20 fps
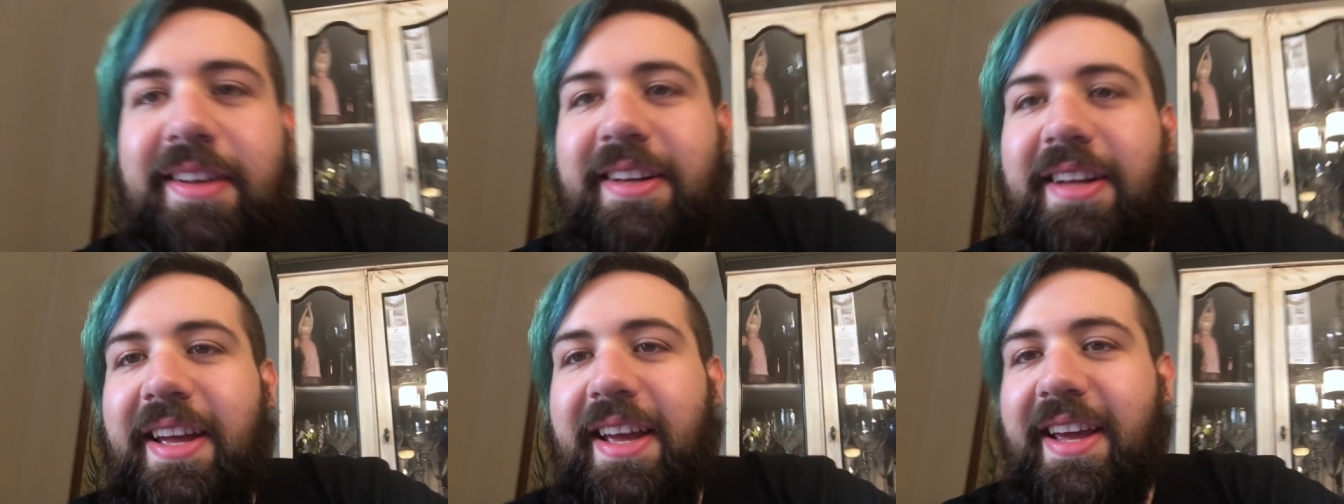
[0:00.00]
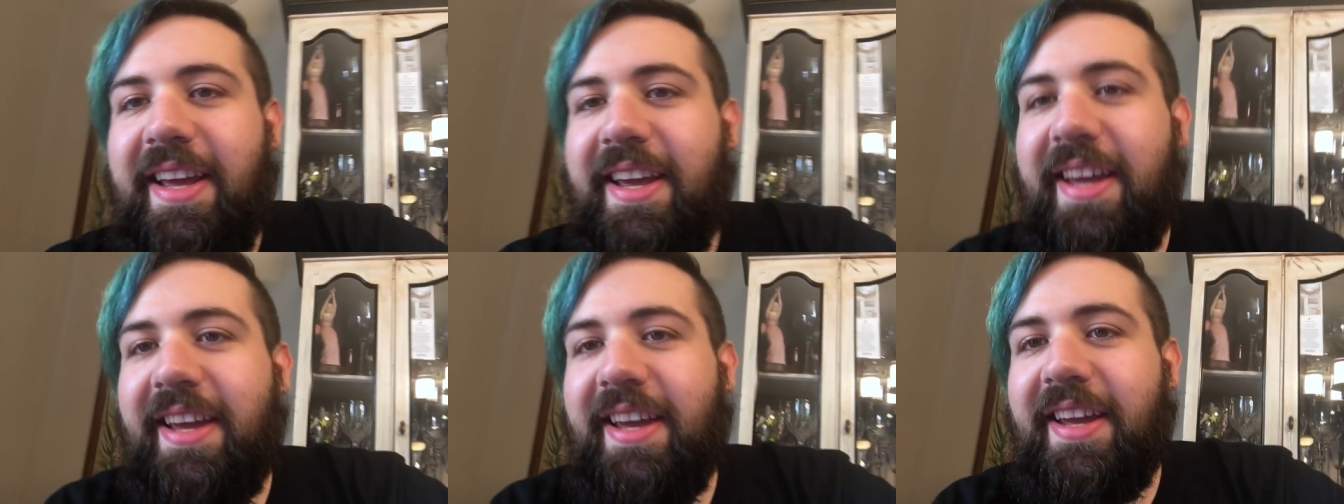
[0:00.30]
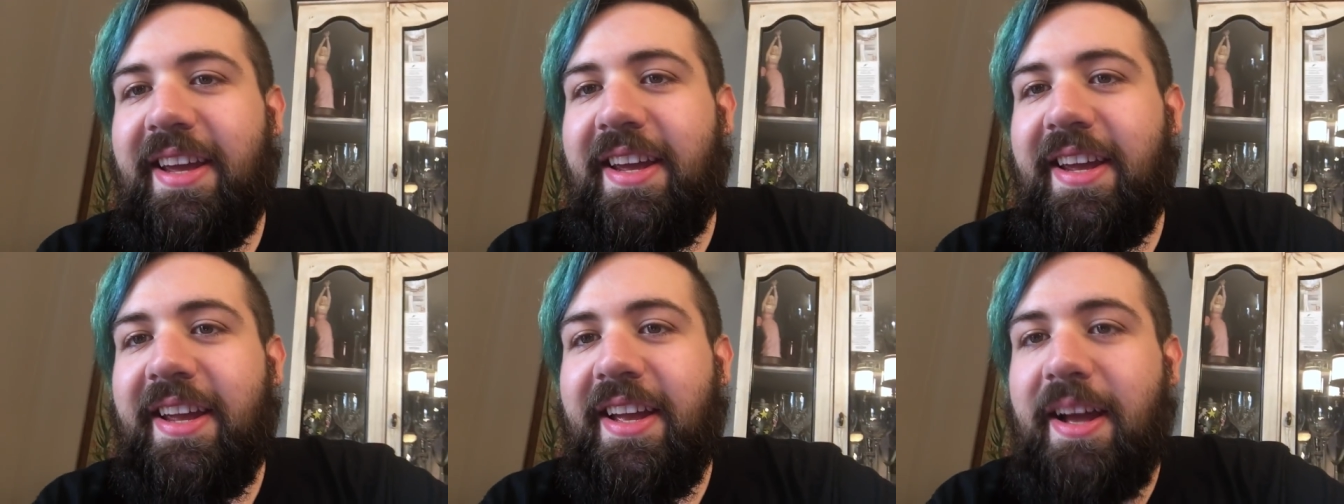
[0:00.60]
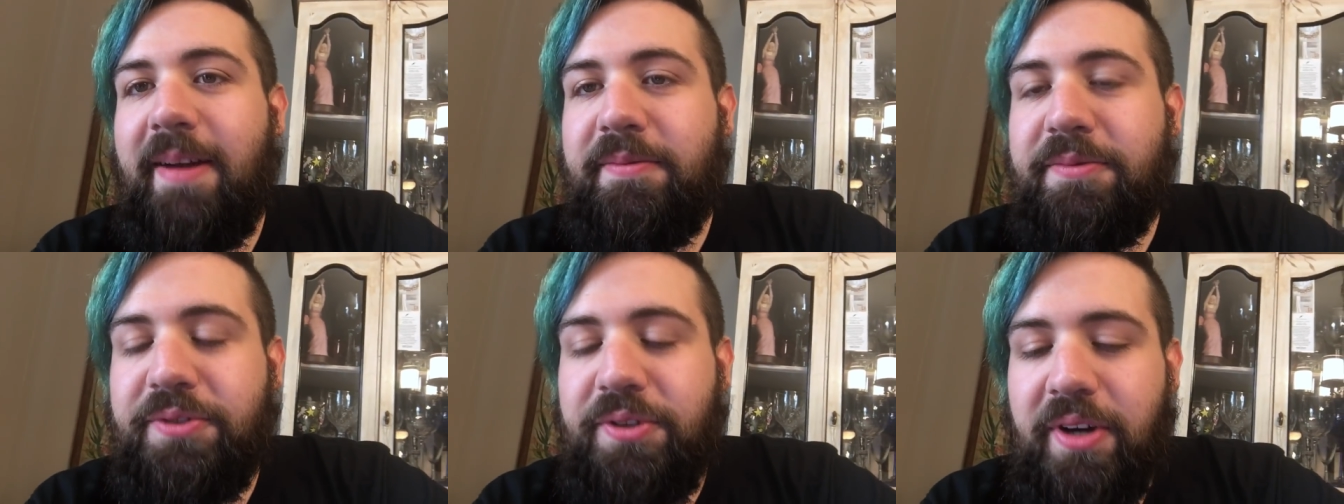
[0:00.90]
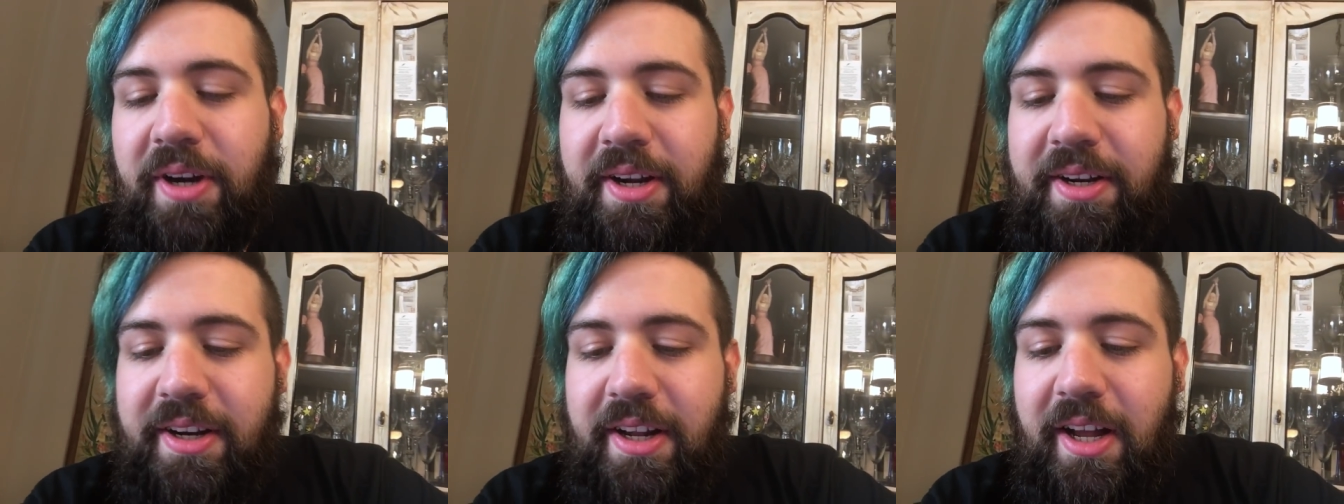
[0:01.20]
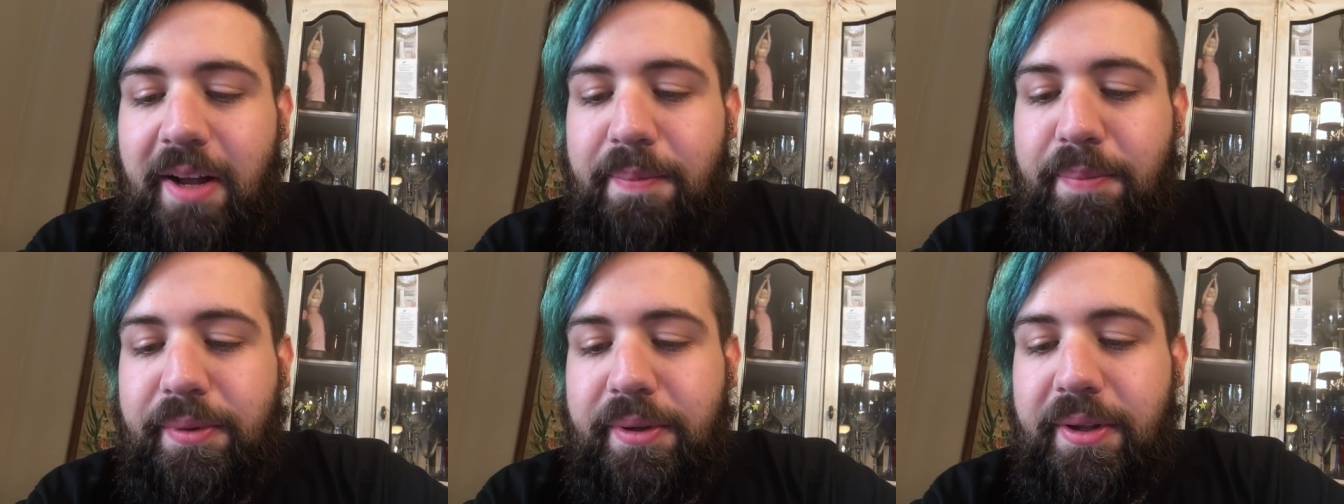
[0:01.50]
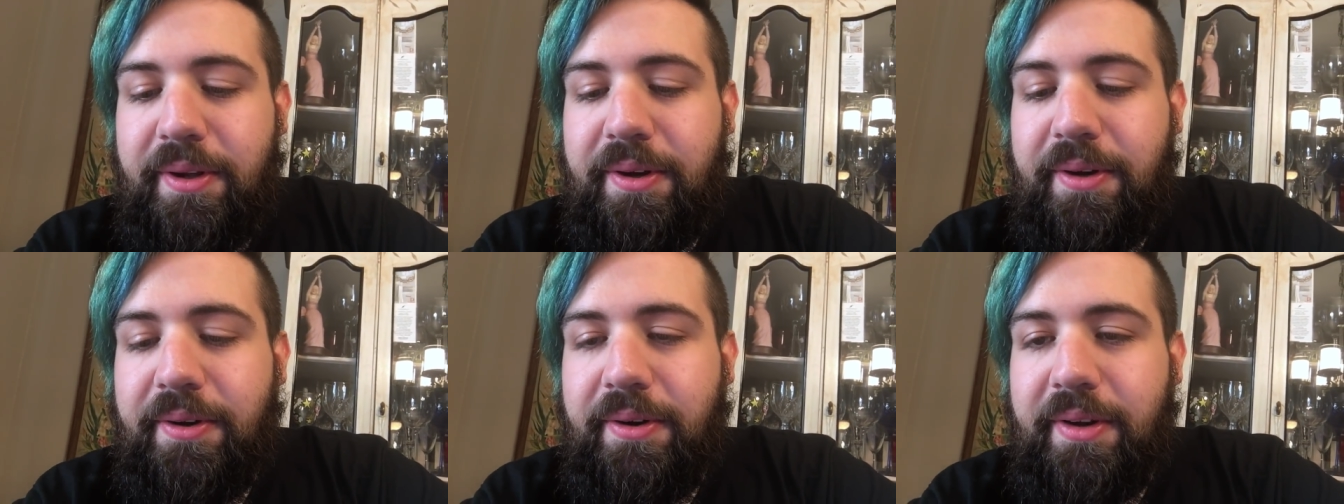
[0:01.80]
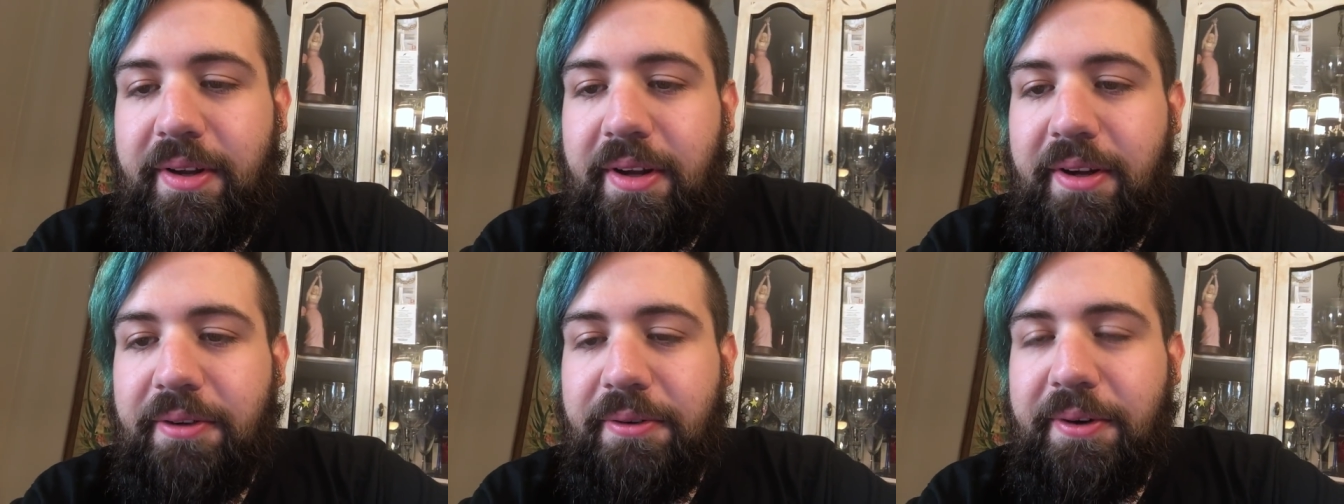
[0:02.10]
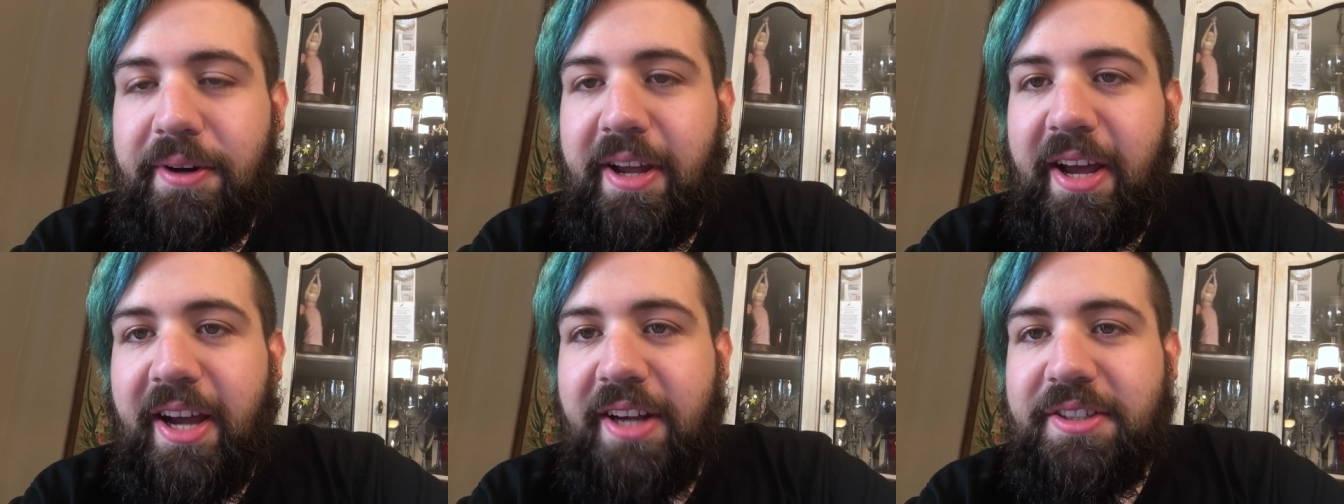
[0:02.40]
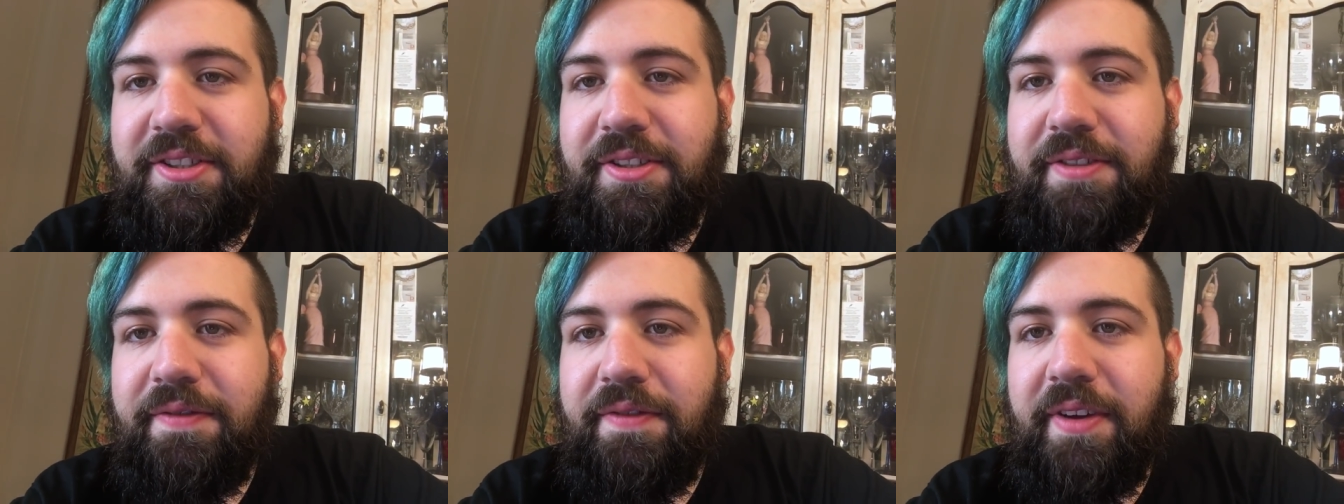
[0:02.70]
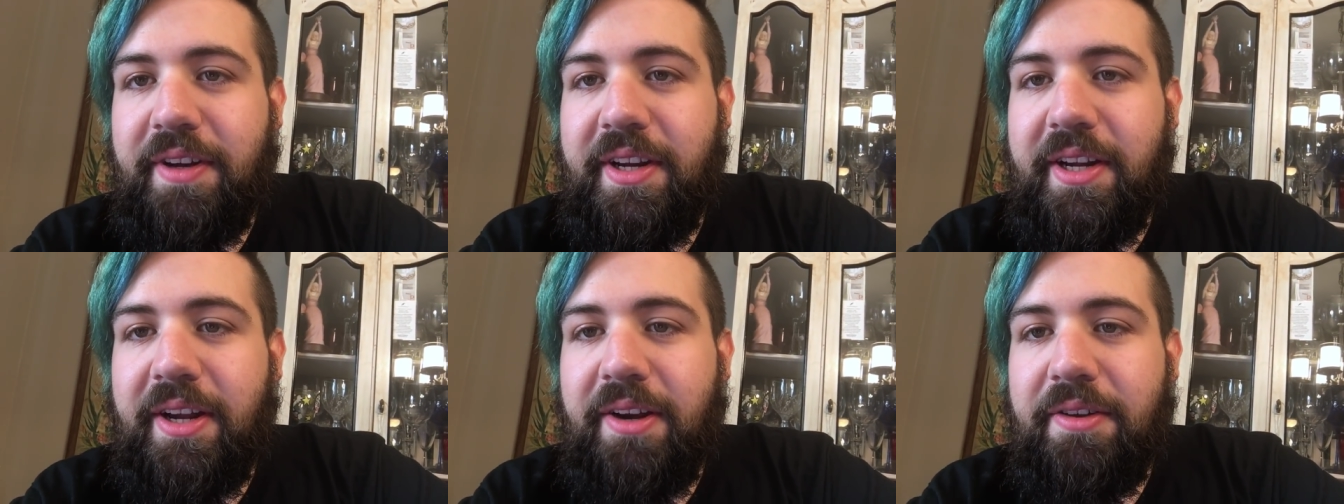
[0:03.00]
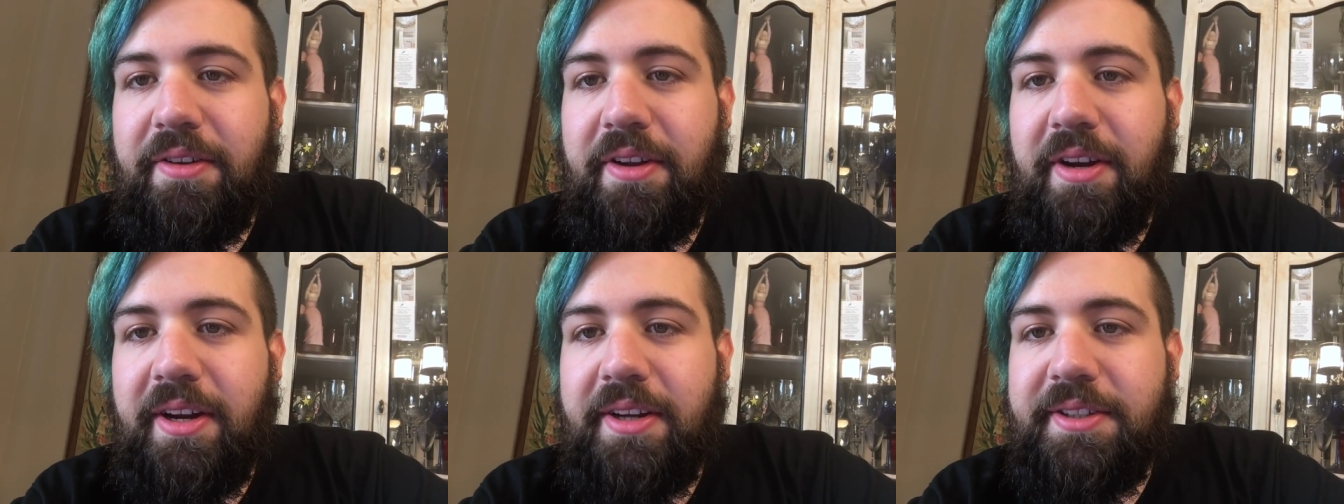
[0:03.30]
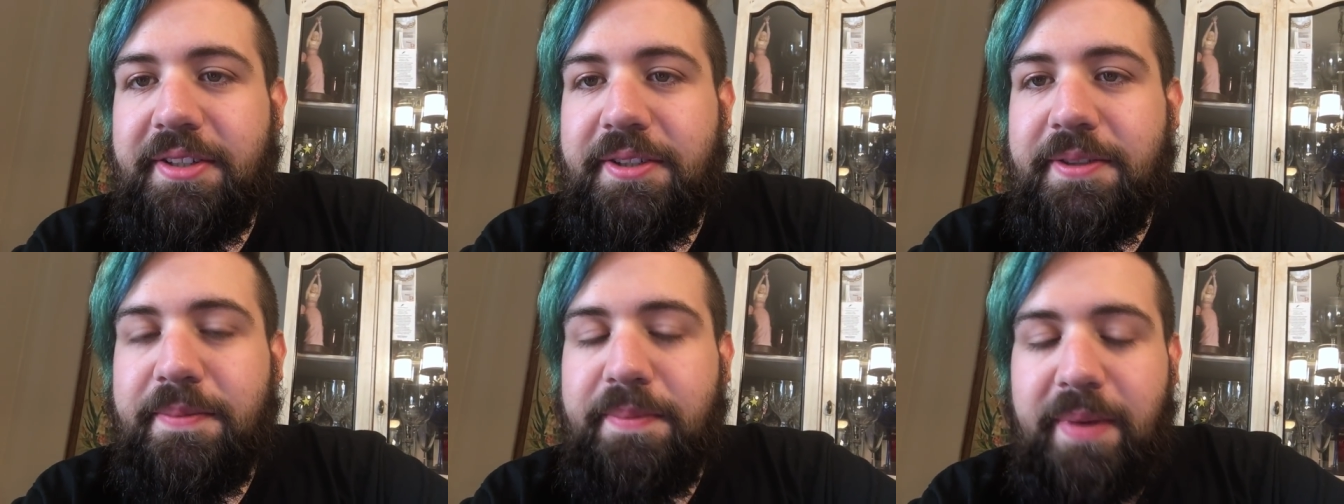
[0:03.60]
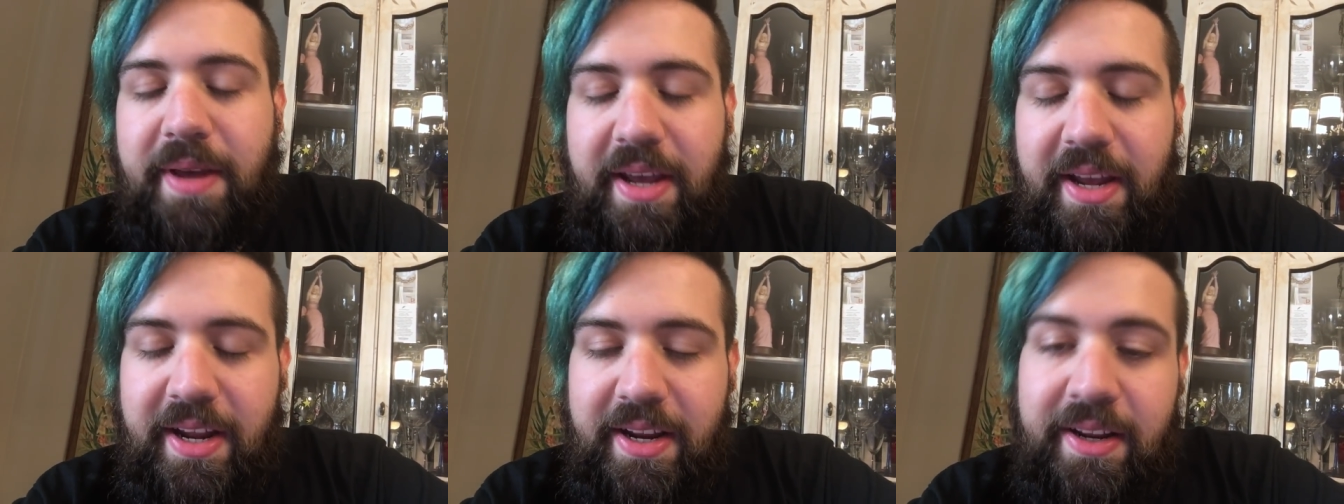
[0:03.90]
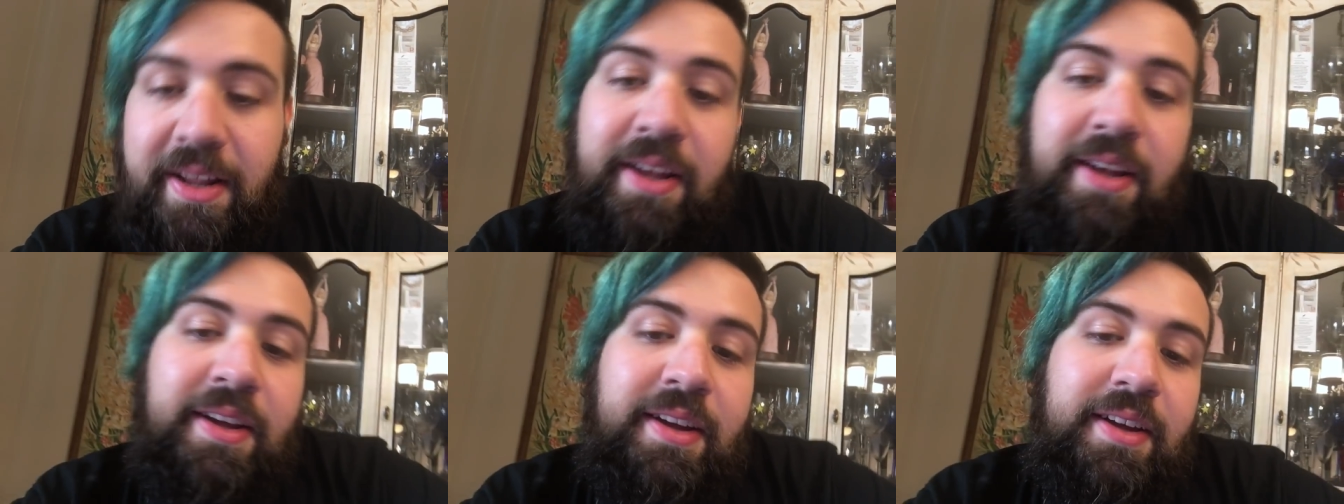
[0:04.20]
Hey, I'm trying to upload a reaction video that I just made